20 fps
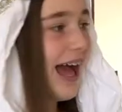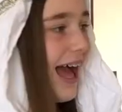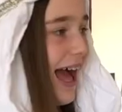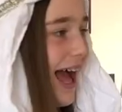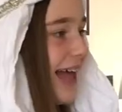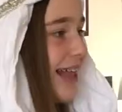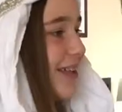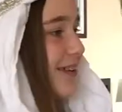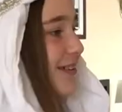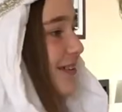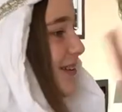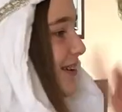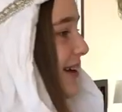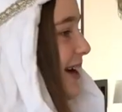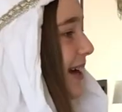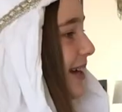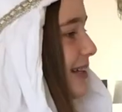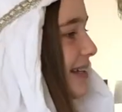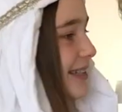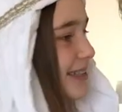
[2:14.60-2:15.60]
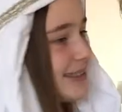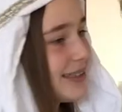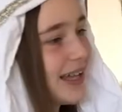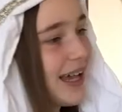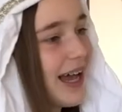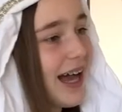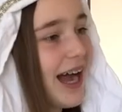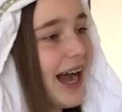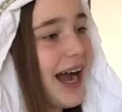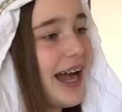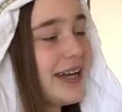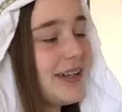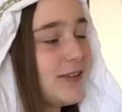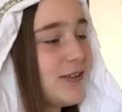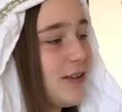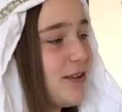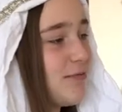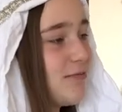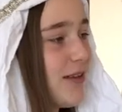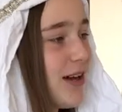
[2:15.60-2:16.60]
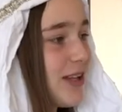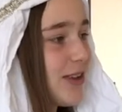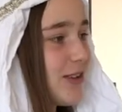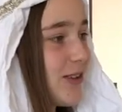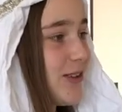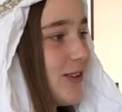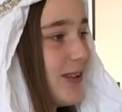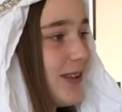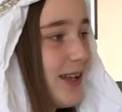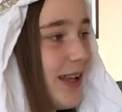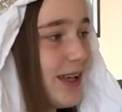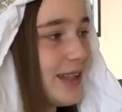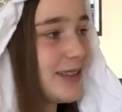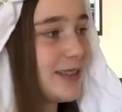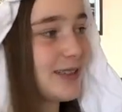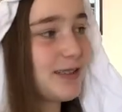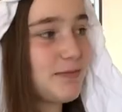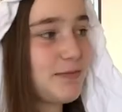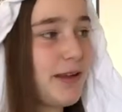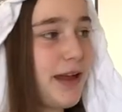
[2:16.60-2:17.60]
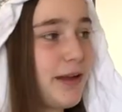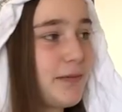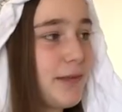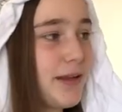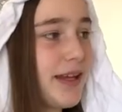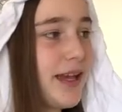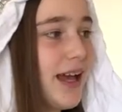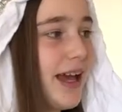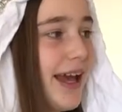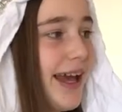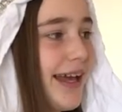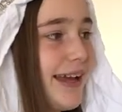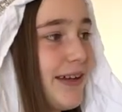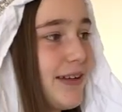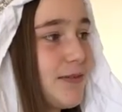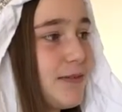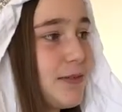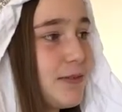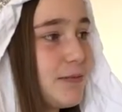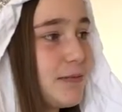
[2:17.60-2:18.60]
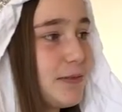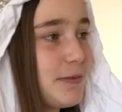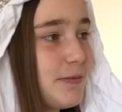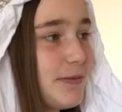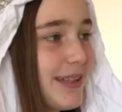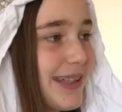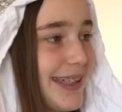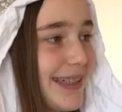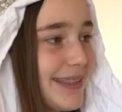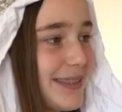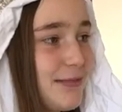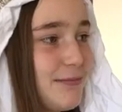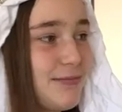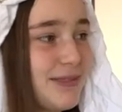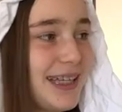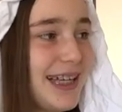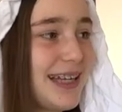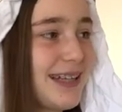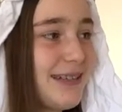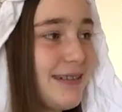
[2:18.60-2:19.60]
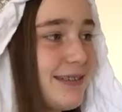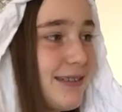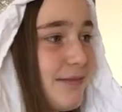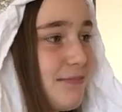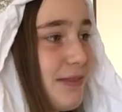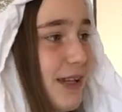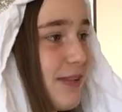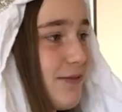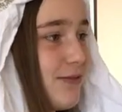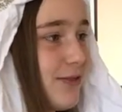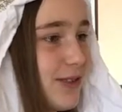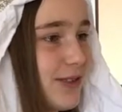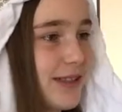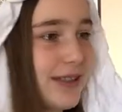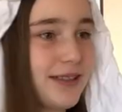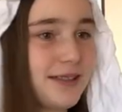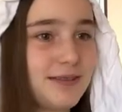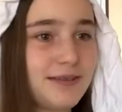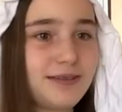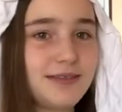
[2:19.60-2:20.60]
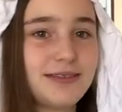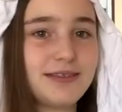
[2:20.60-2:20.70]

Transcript: Hello, Your Highness. I know a mother who lost her baby and would be willing to be a nursemaid for you.